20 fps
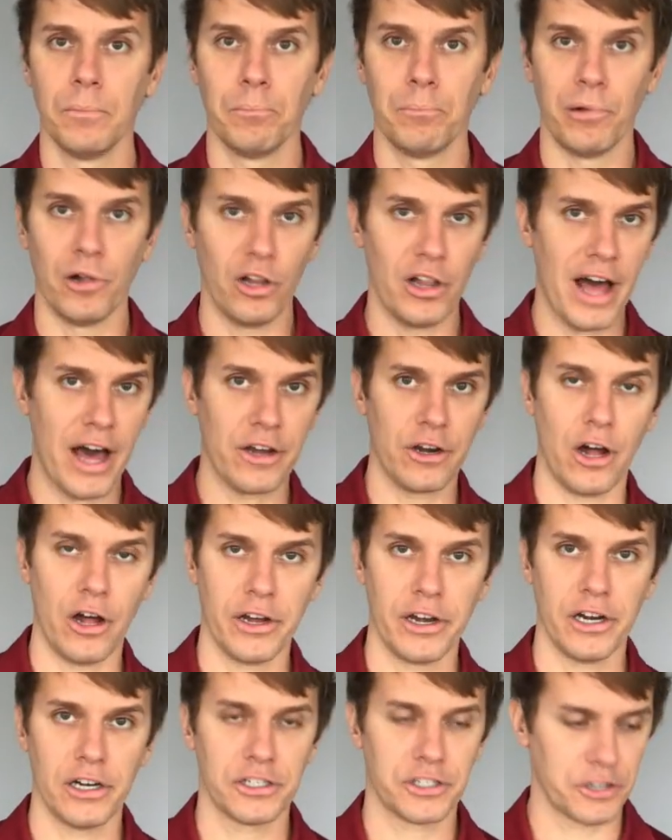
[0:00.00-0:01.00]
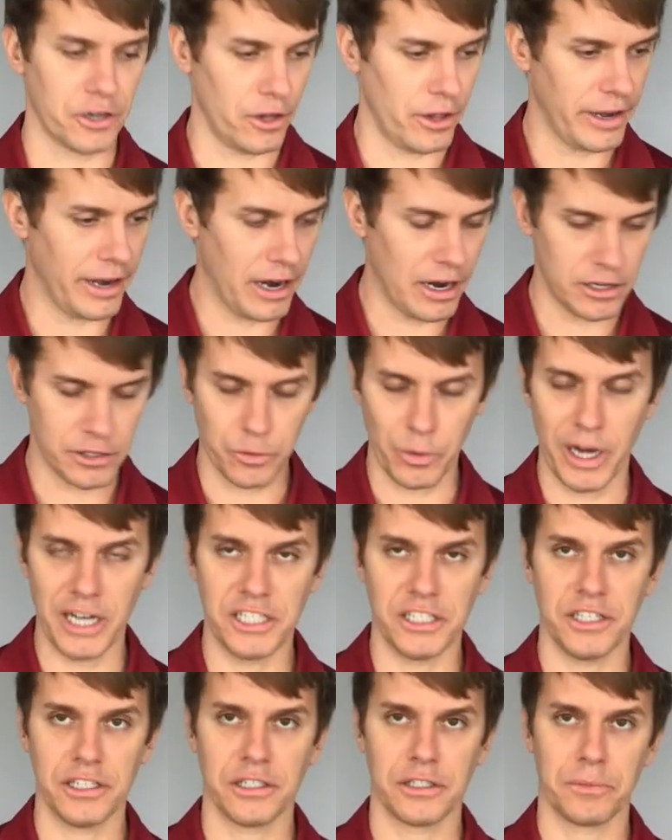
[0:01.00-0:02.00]
pull out all your Sterling irons
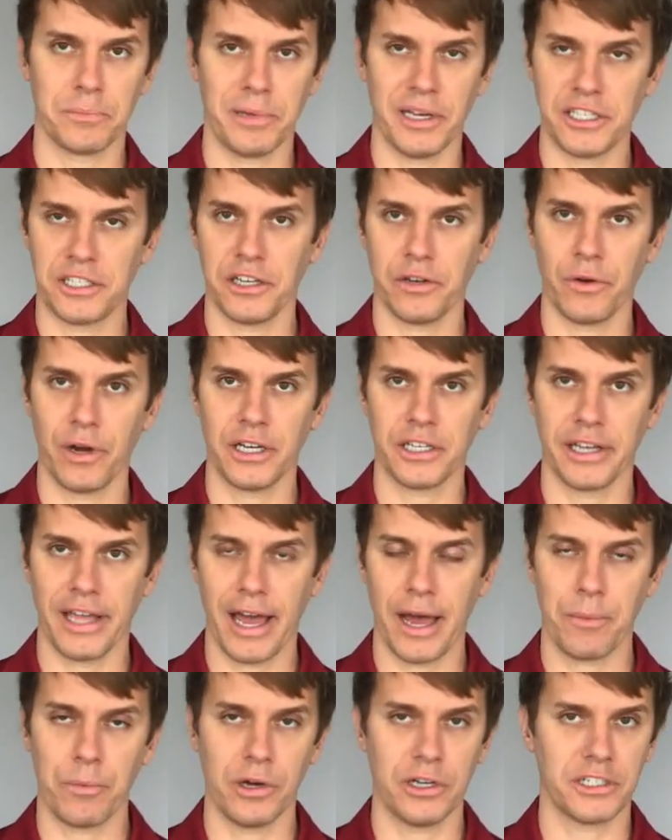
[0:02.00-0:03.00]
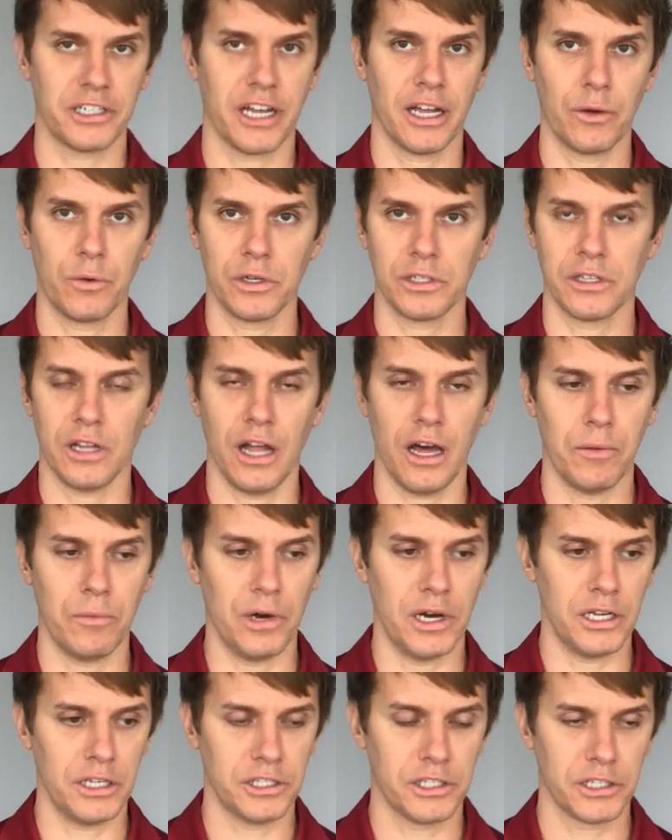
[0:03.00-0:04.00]
wedges: pitching wedge, gap wedge, hand wedge, lob
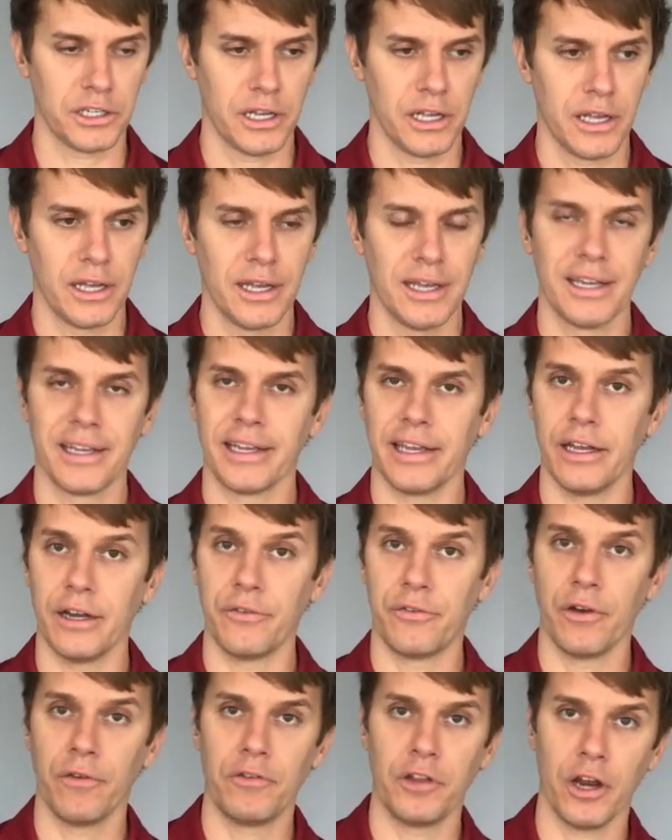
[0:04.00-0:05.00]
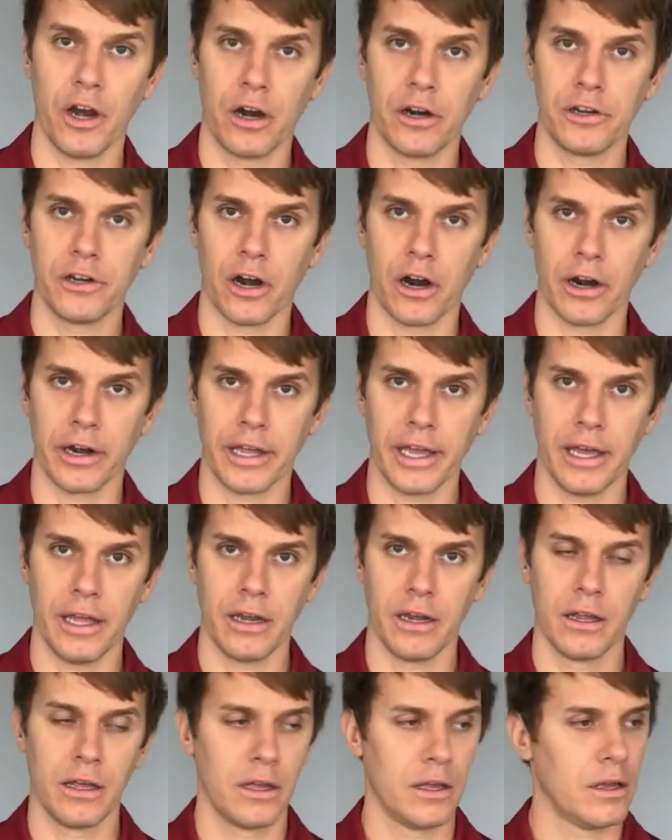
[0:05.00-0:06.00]
wedge. Get a 50-yard
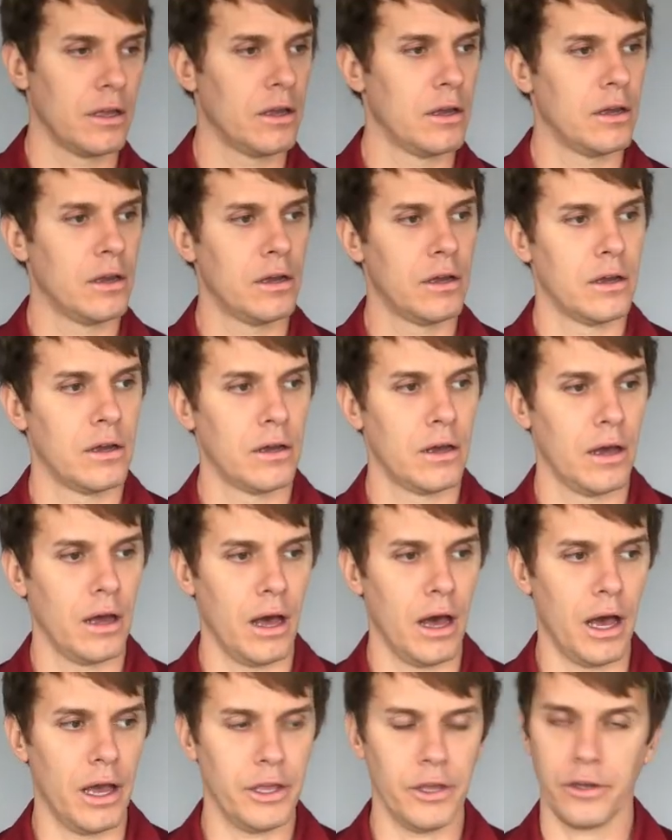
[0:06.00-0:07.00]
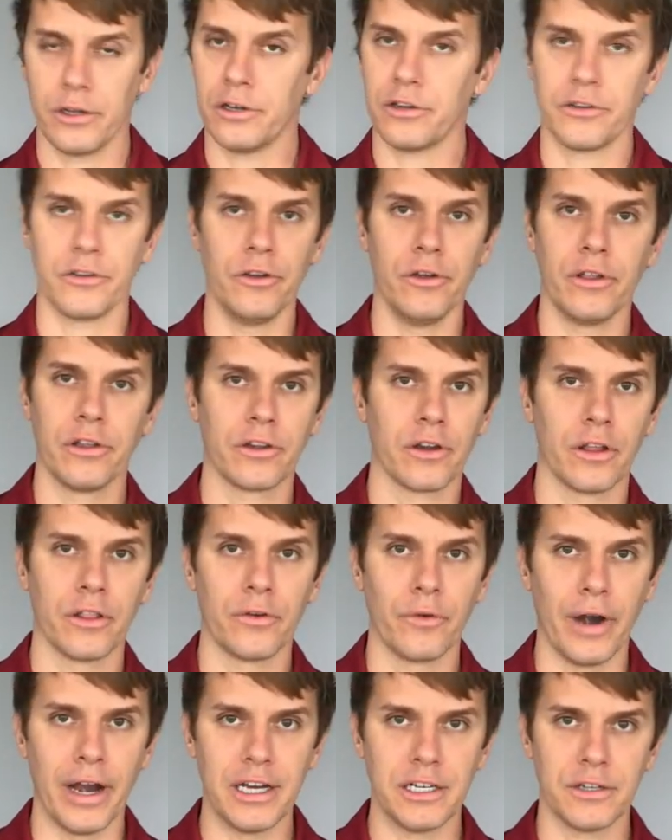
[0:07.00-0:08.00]
target. You can just do this on
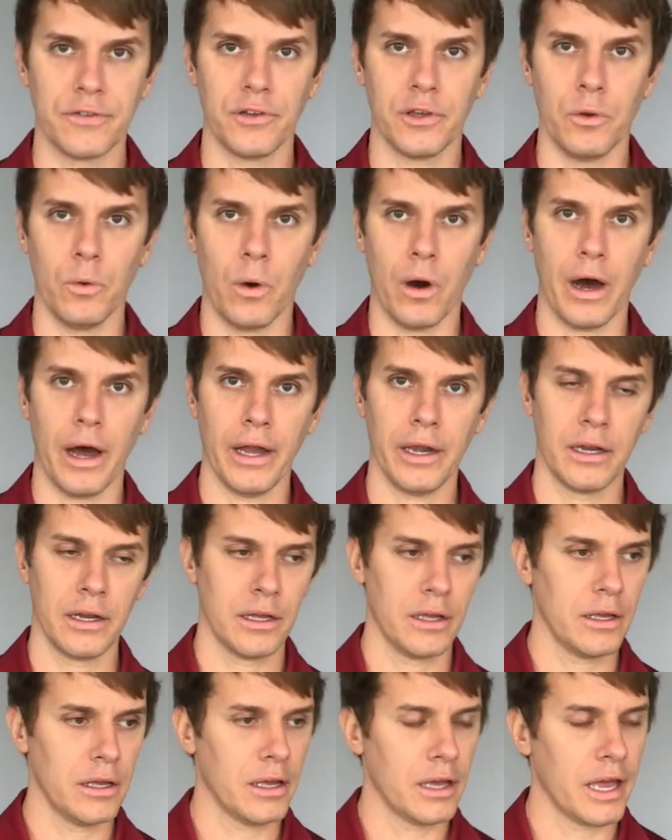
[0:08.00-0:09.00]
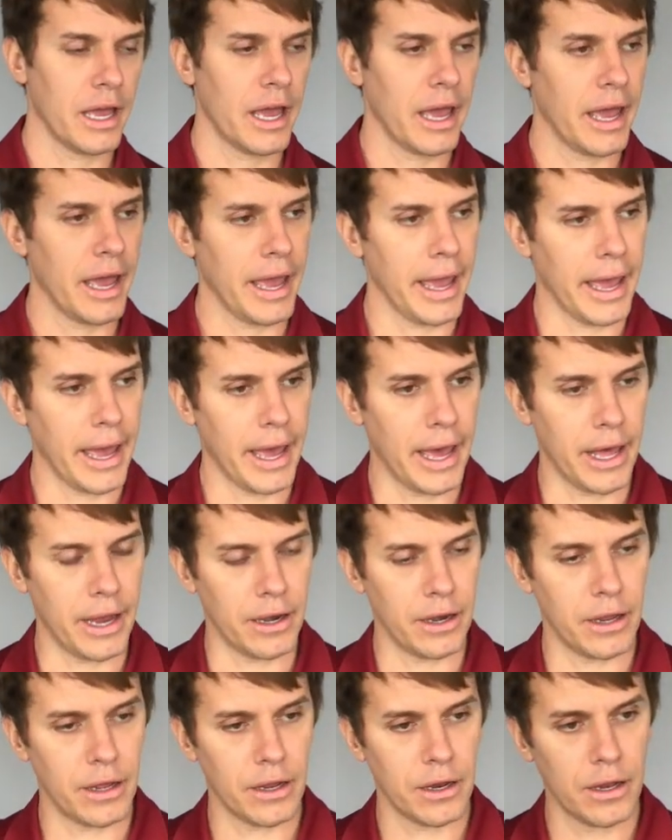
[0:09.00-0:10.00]
the range if you want,
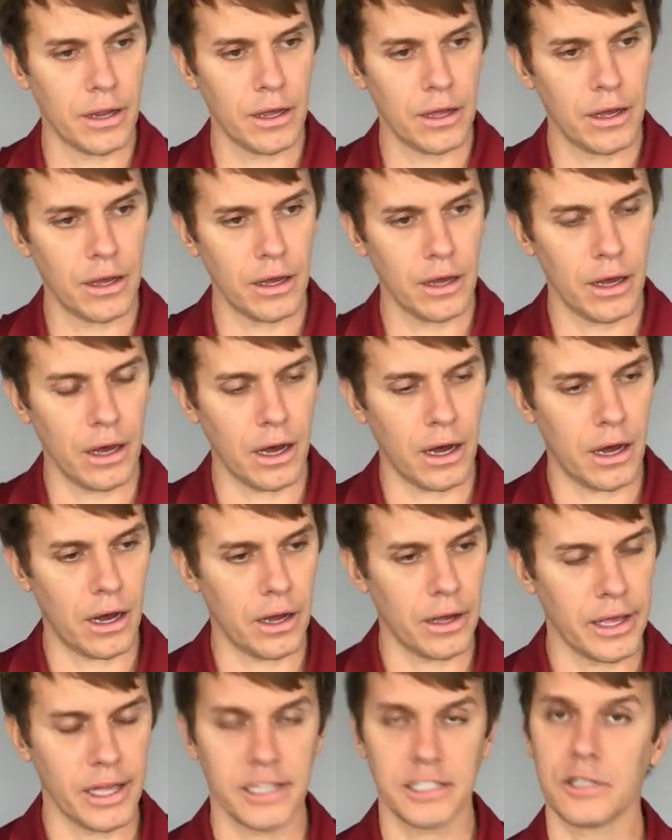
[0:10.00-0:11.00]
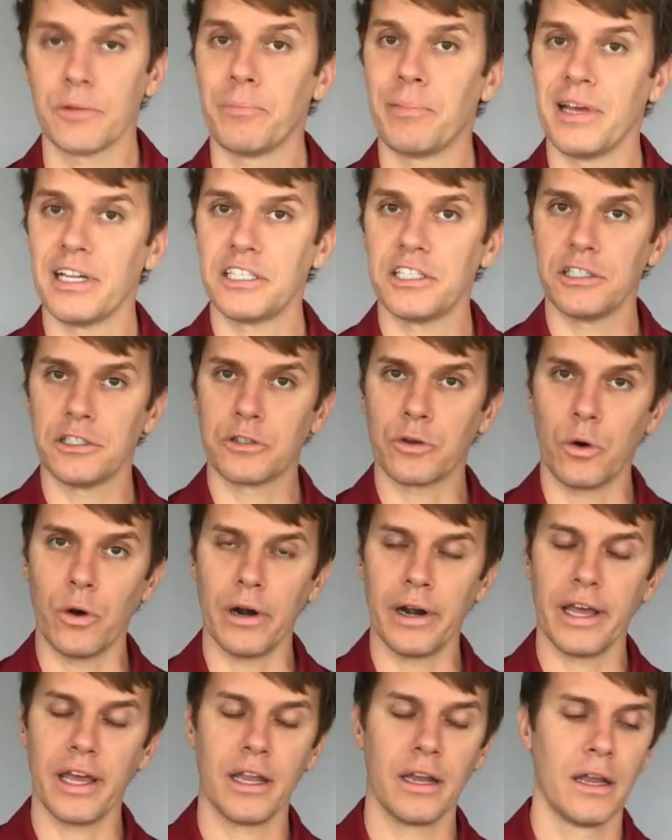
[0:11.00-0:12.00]
and hit some pitches
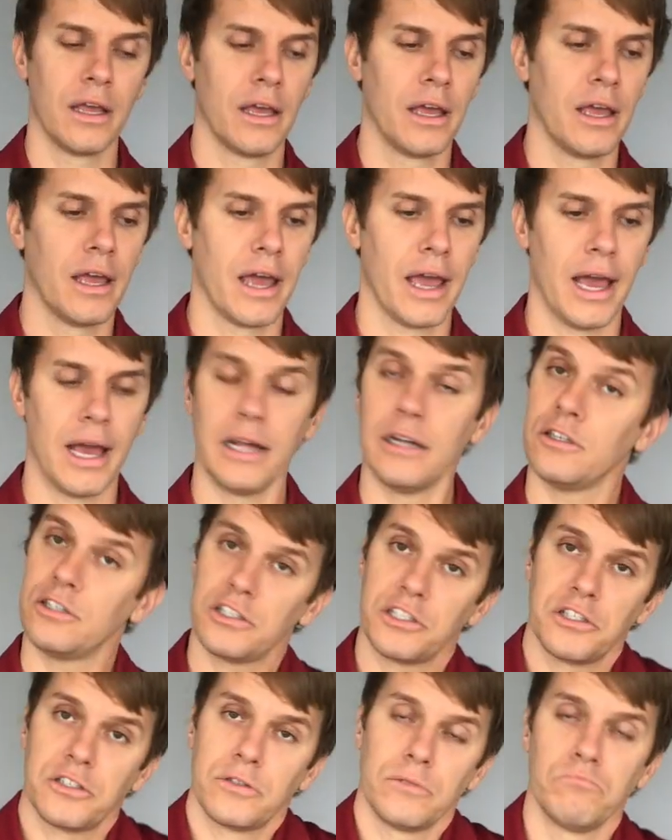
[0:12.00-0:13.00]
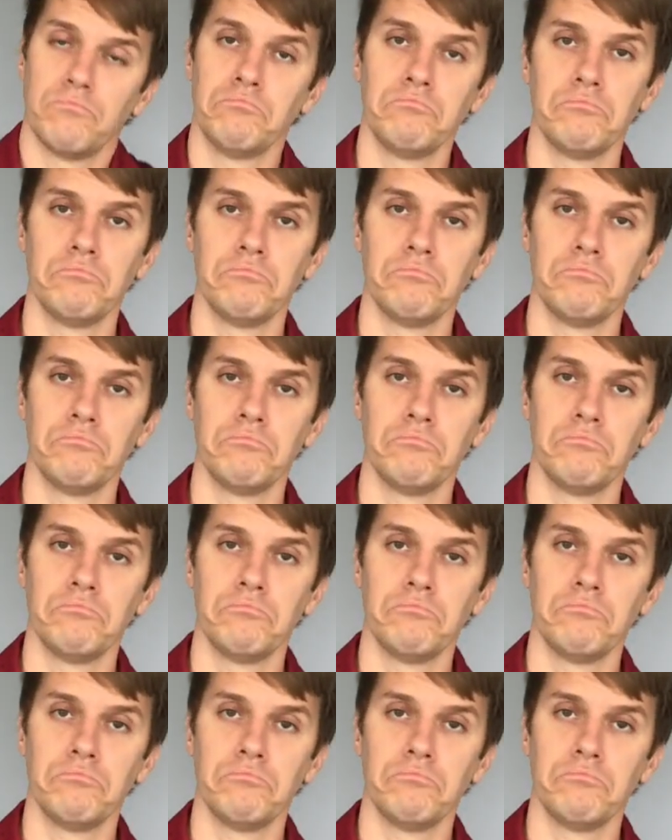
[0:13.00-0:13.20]
toward it, and just